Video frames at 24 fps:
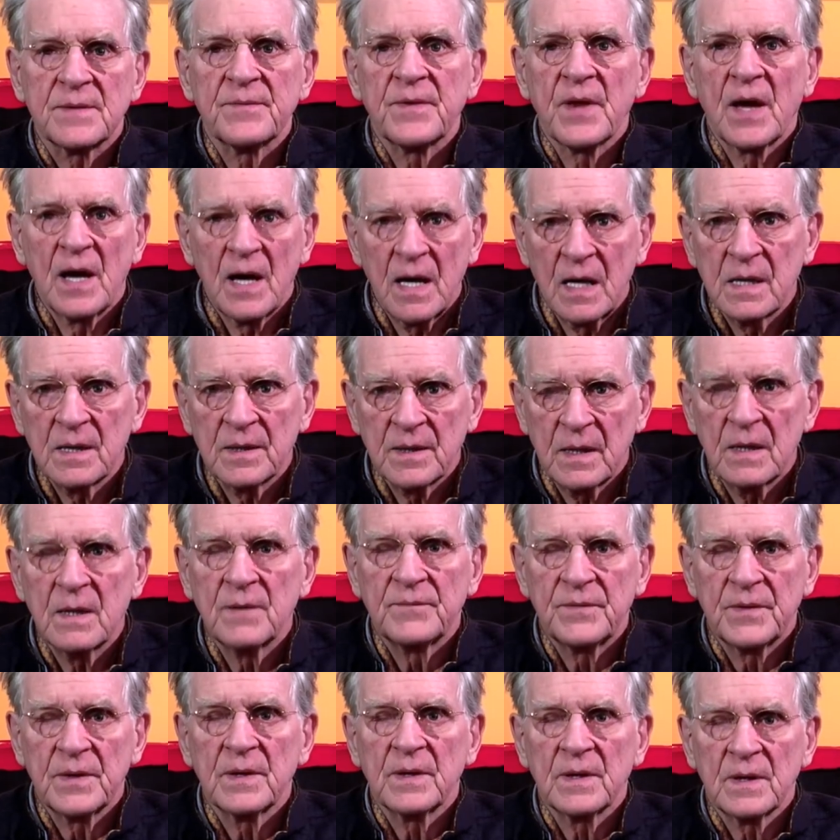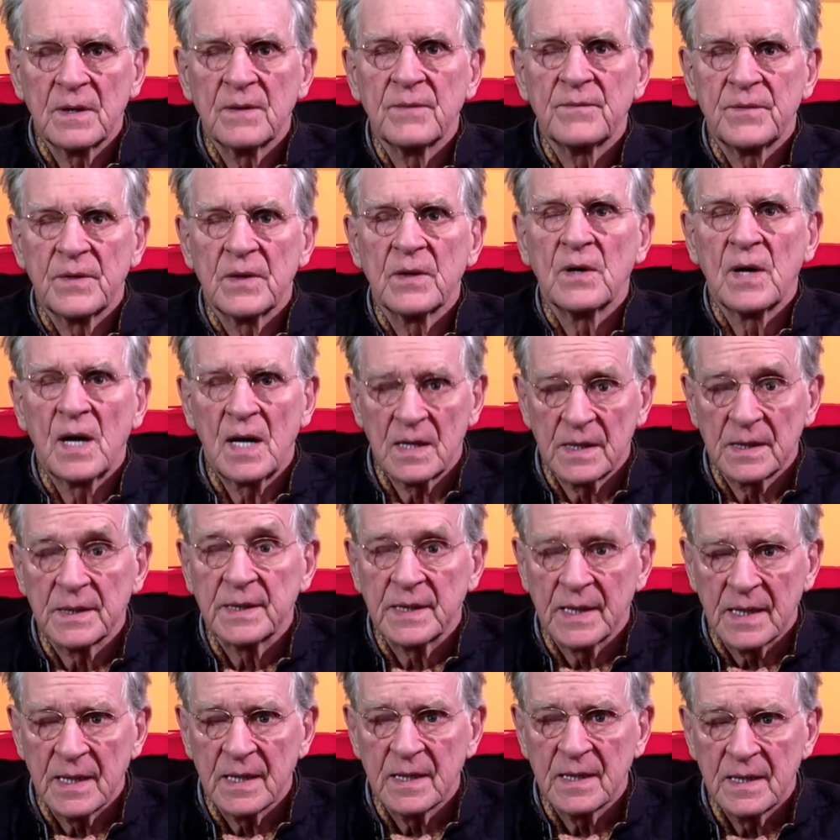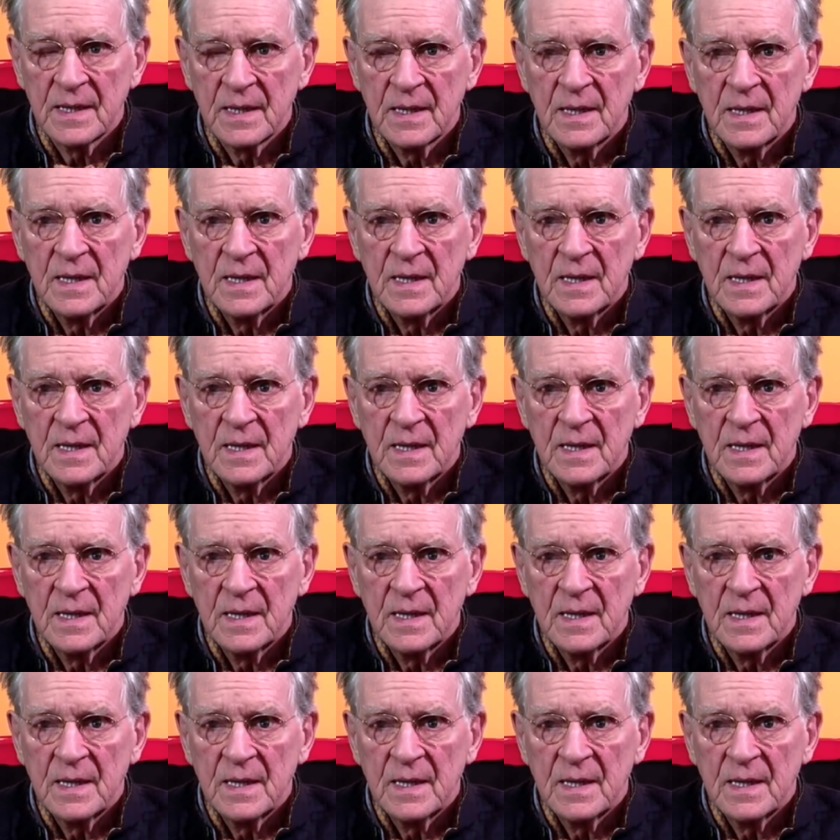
of the holi- of the of the holiday,